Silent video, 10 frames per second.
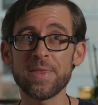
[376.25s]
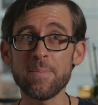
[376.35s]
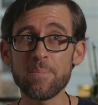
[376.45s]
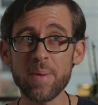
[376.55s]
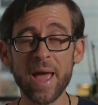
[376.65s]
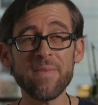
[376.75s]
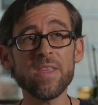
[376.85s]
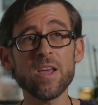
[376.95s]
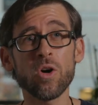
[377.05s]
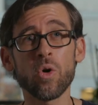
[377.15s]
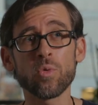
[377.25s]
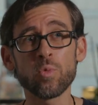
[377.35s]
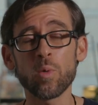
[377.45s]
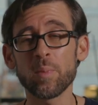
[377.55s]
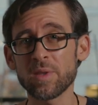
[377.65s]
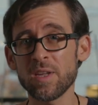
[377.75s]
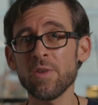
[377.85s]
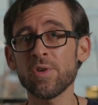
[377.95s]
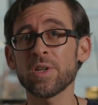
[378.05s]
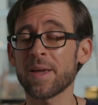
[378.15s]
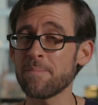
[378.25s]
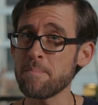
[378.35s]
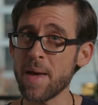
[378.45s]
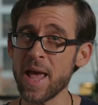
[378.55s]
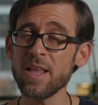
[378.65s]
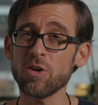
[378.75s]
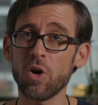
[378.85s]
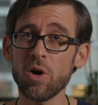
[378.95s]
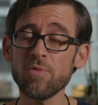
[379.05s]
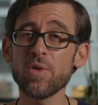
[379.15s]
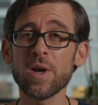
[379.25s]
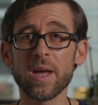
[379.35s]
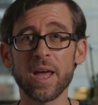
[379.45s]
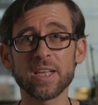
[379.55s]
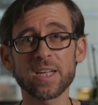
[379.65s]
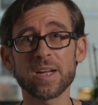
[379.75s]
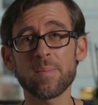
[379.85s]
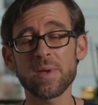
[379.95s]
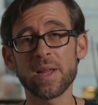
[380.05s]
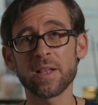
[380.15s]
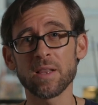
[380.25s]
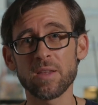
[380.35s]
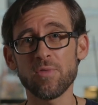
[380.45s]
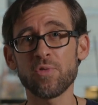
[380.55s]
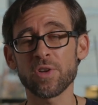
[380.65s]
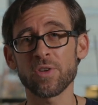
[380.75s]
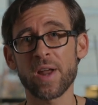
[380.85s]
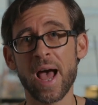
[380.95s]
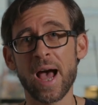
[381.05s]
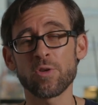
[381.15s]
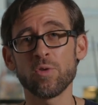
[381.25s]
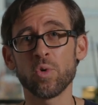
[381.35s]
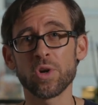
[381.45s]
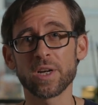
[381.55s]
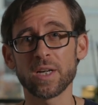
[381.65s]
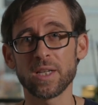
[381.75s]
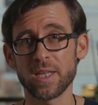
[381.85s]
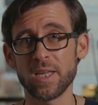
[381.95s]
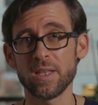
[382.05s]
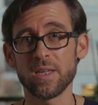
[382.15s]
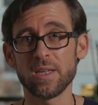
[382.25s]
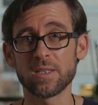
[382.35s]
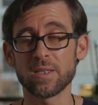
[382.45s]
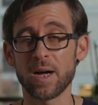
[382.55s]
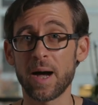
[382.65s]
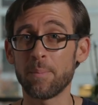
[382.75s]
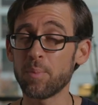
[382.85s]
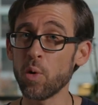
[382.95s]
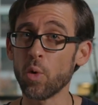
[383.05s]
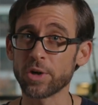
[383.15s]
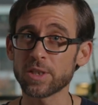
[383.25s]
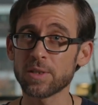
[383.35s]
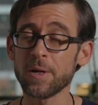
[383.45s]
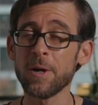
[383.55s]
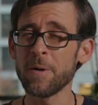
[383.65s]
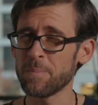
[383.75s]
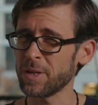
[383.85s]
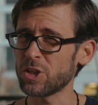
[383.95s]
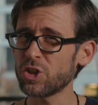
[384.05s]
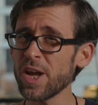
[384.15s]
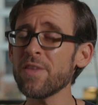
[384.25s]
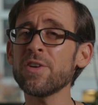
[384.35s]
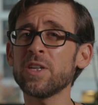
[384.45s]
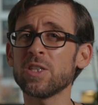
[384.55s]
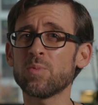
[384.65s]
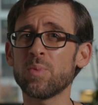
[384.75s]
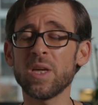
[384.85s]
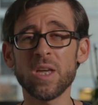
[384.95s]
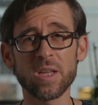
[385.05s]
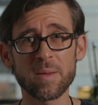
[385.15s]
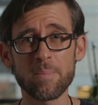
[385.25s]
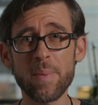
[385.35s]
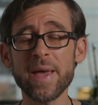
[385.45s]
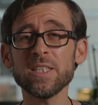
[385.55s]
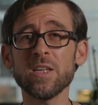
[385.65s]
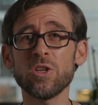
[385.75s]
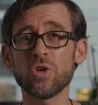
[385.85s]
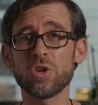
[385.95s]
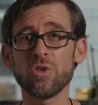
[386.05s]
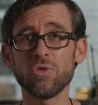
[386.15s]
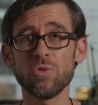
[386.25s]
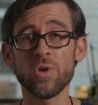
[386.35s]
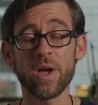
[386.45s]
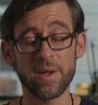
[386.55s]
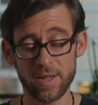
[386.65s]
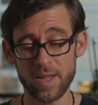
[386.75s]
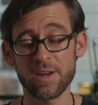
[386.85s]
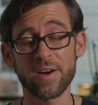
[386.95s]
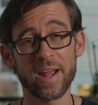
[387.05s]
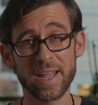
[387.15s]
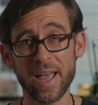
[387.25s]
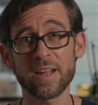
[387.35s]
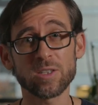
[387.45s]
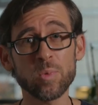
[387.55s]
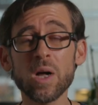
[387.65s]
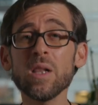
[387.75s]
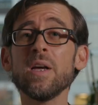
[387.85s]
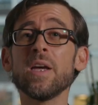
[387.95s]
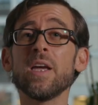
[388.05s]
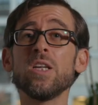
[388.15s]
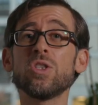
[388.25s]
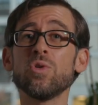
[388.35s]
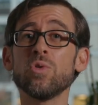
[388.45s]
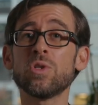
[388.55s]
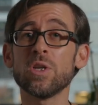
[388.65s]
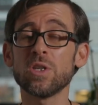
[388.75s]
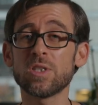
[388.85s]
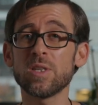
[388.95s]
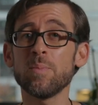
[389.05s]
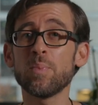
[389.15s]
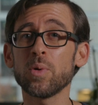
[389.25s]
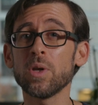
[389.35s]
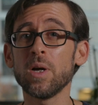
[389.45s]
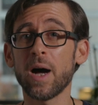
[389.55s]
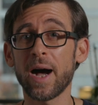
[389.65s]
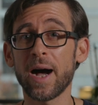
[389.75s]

Depending on what material they're made of, it's gonna be a little different on how you wanna clean these ports. Now, generally speaking, the best that you can do here again as well is use simple